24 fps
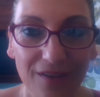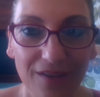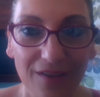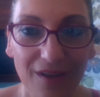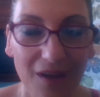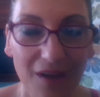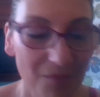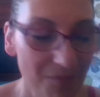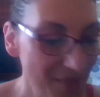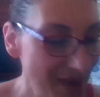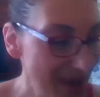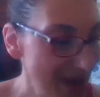
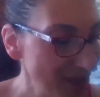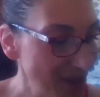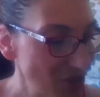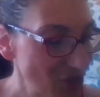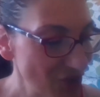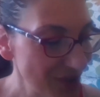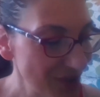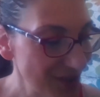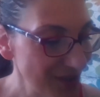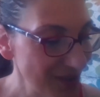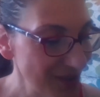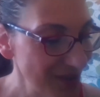
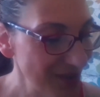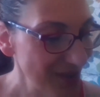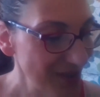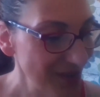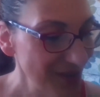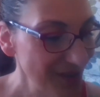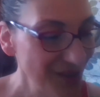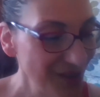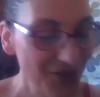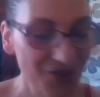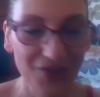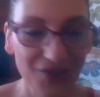Imagine
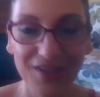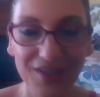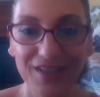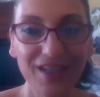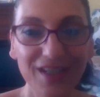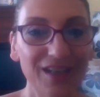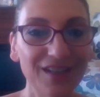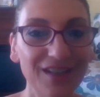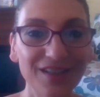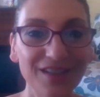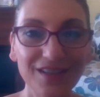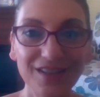you're
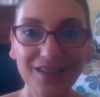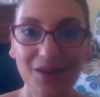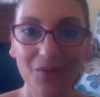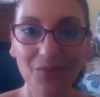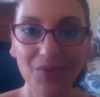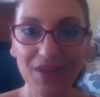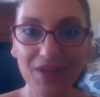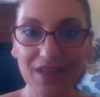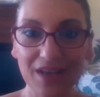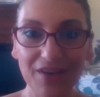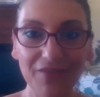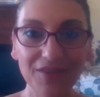seeing
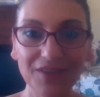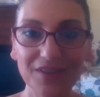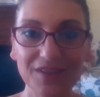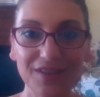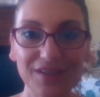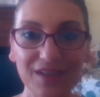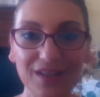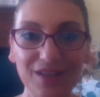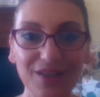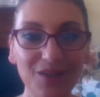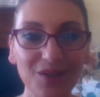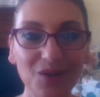someone you haven't
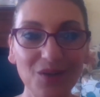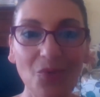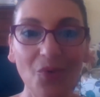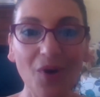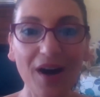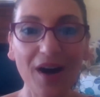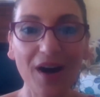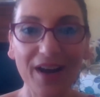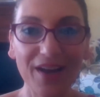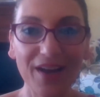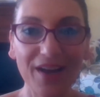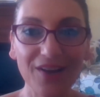seen in a
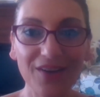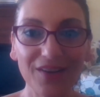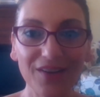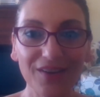while,